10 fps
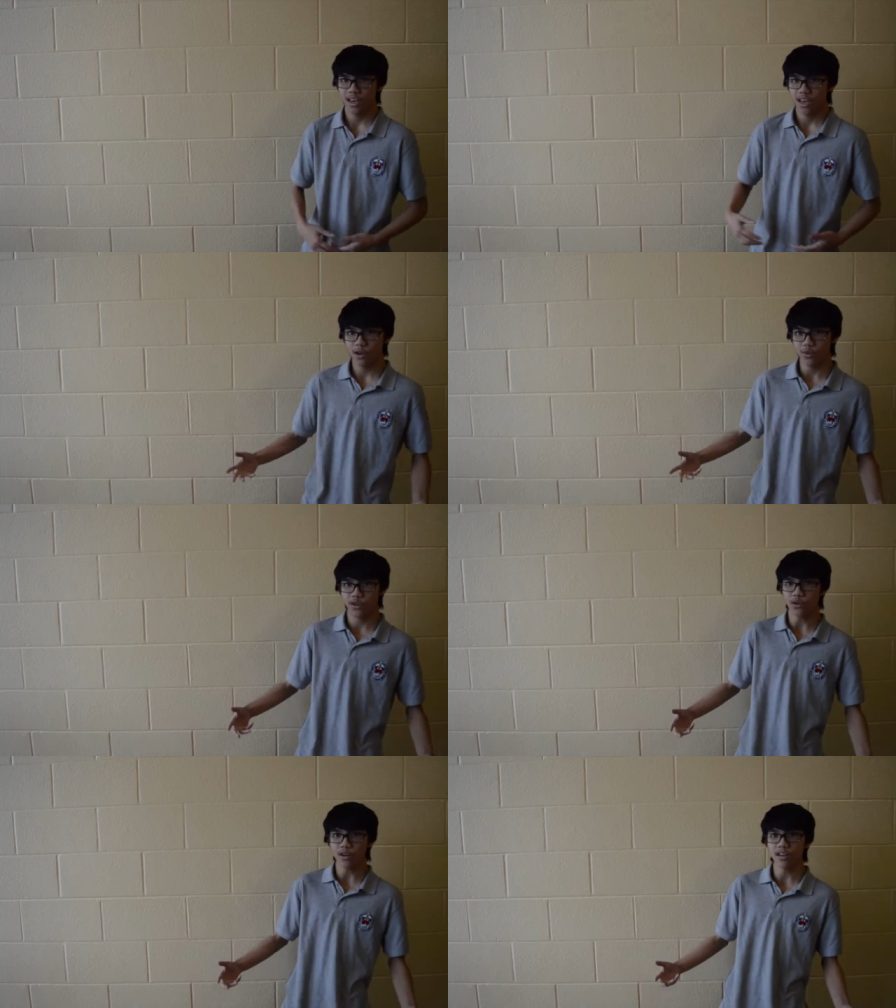Hey,
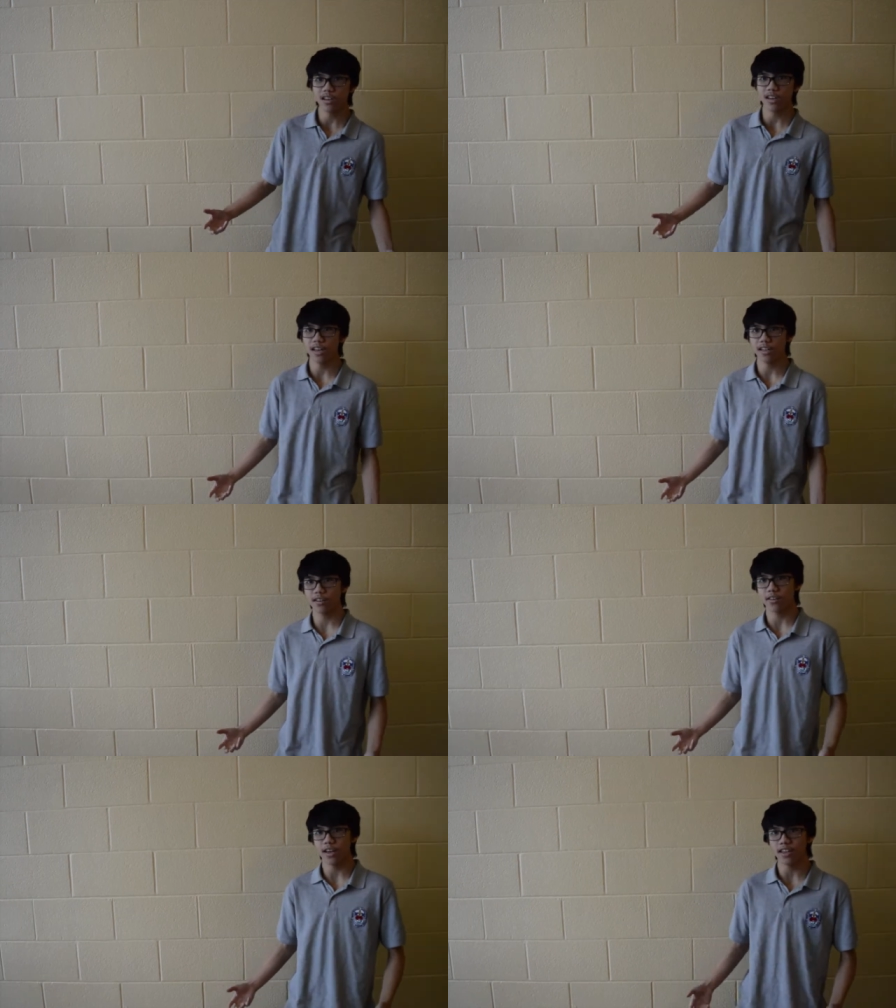what's going on
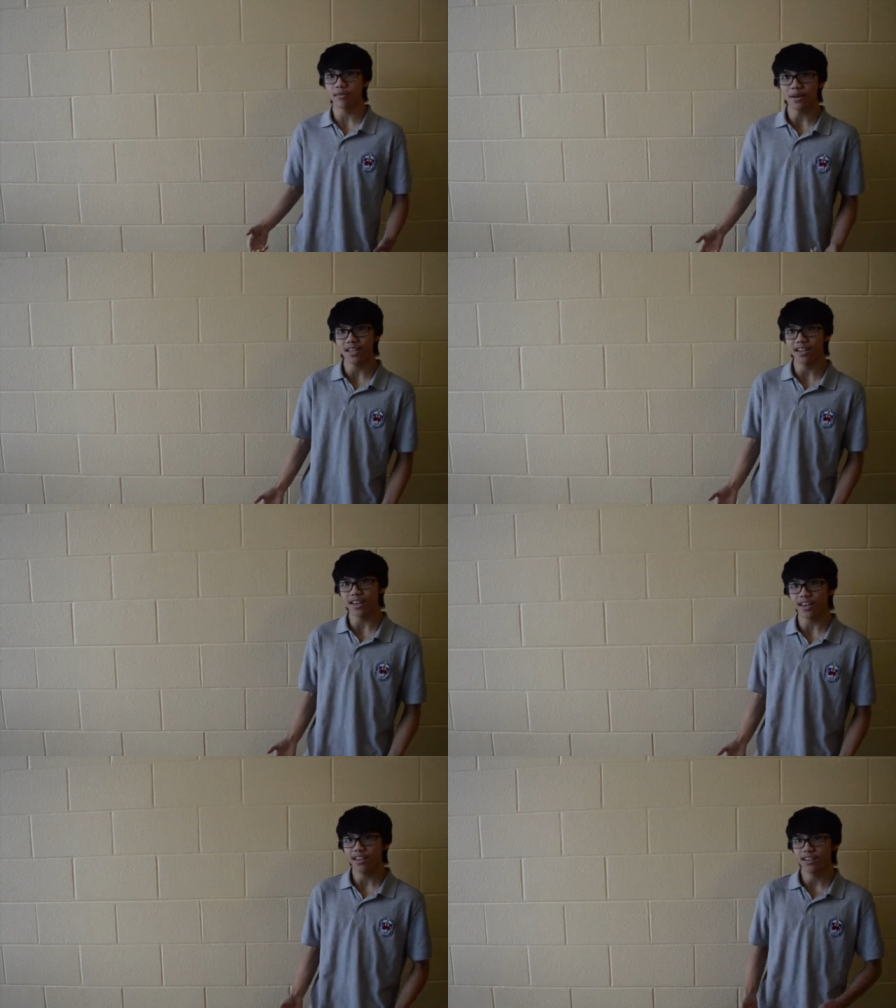guys? Today is
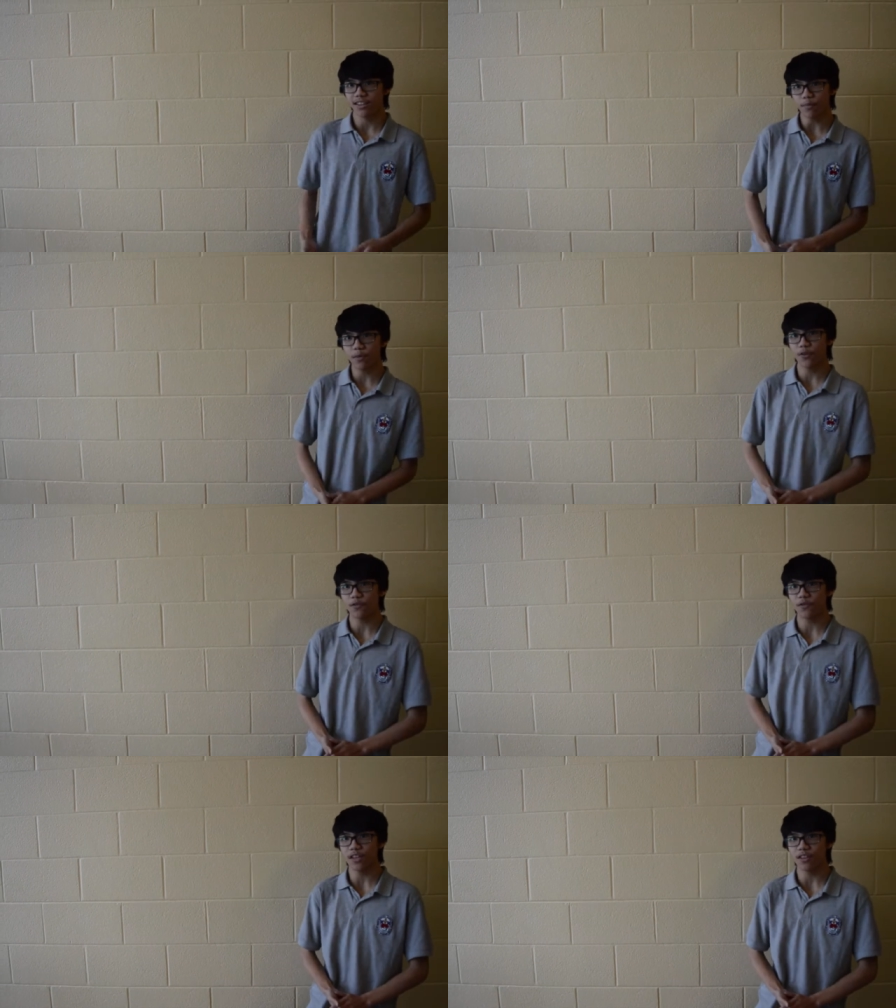Monday, December
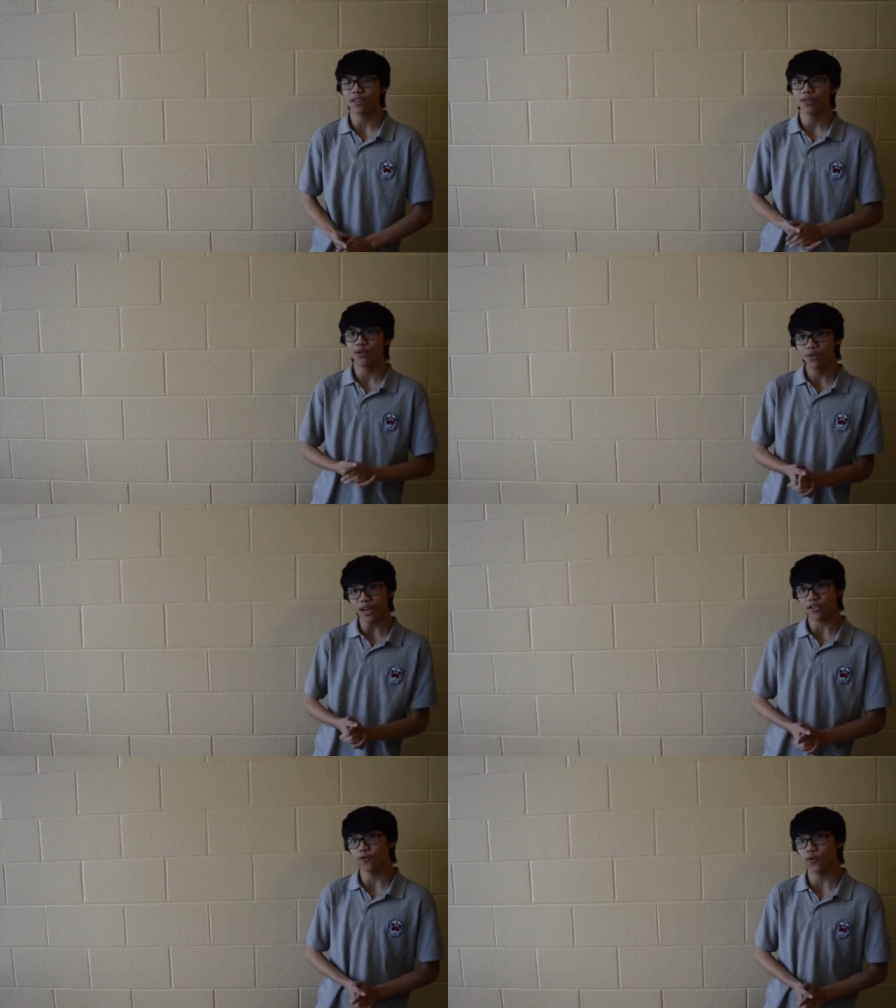15th,
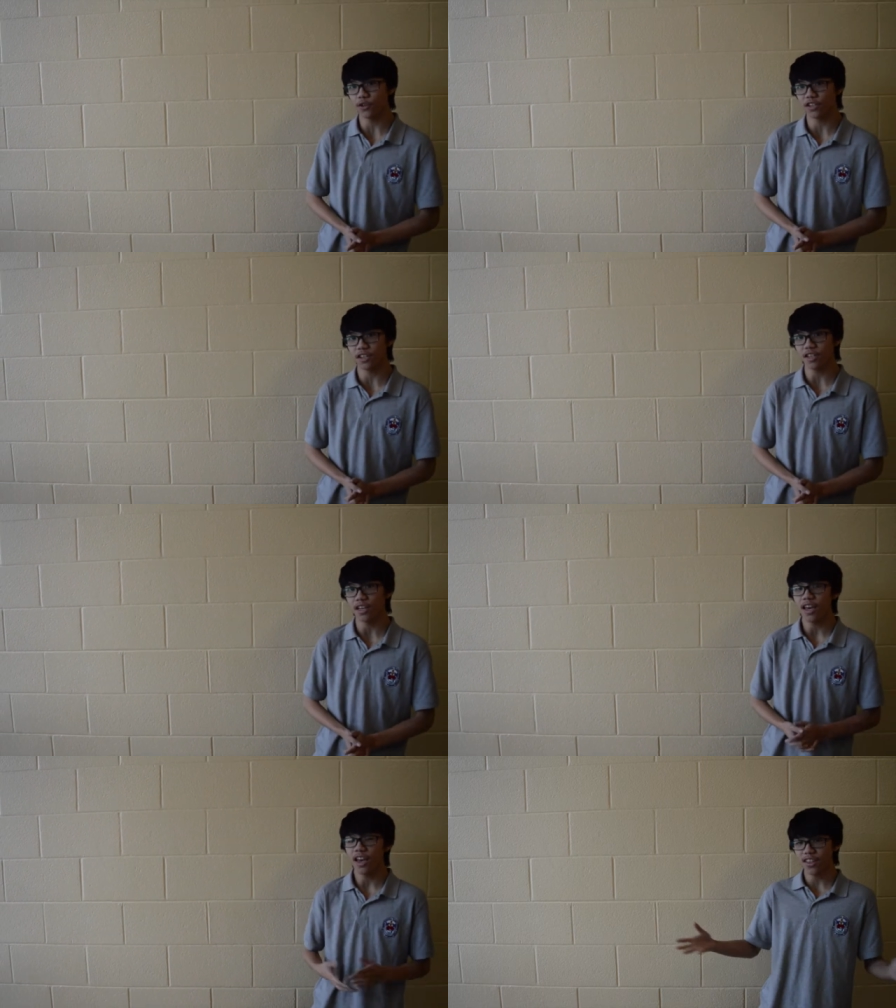
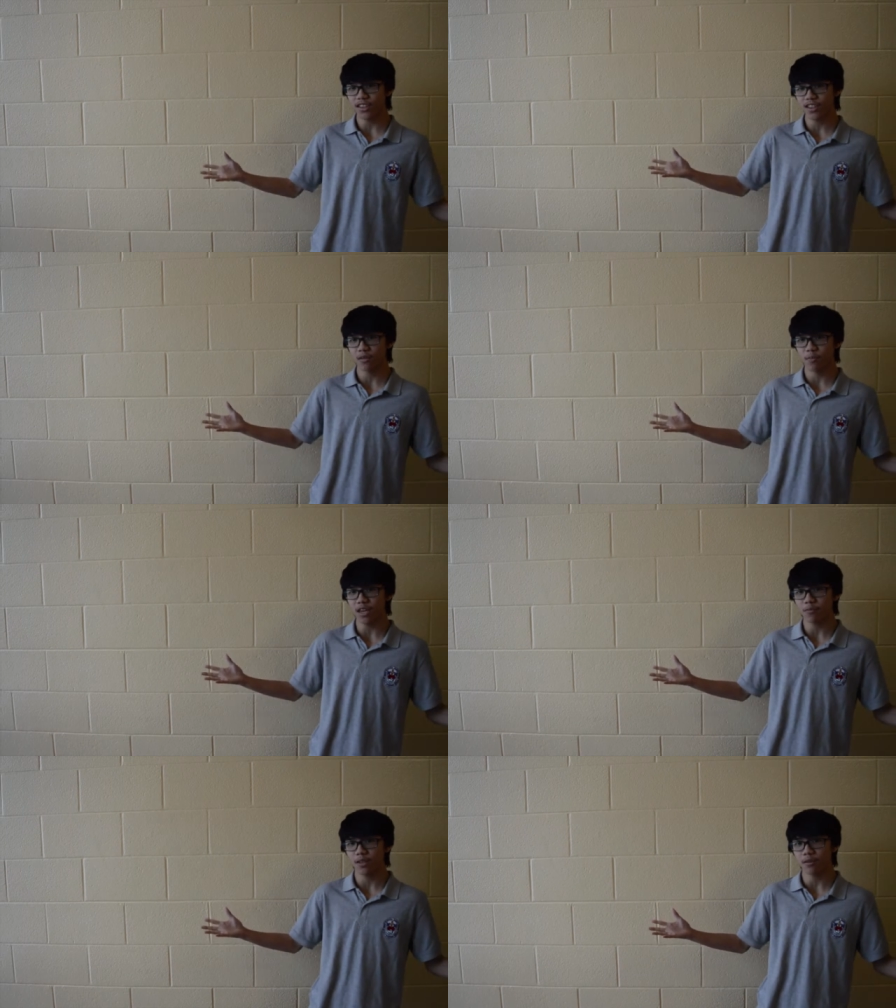2014, and this is
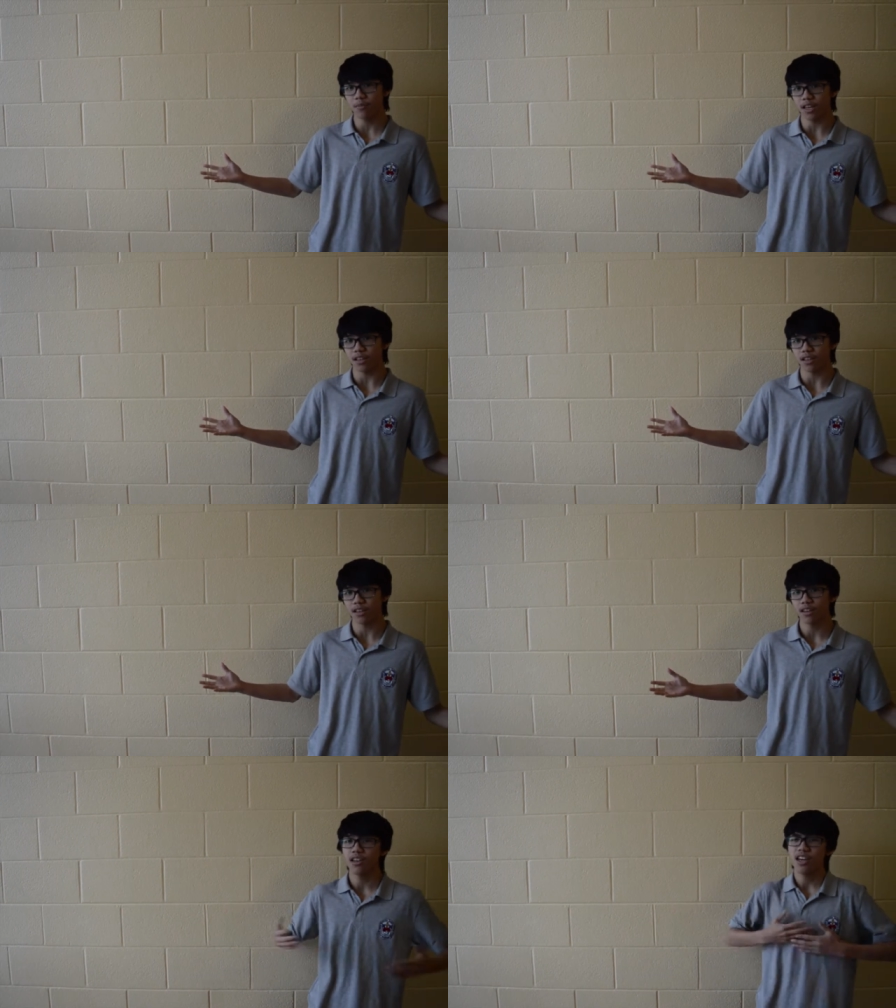BMTM Daily.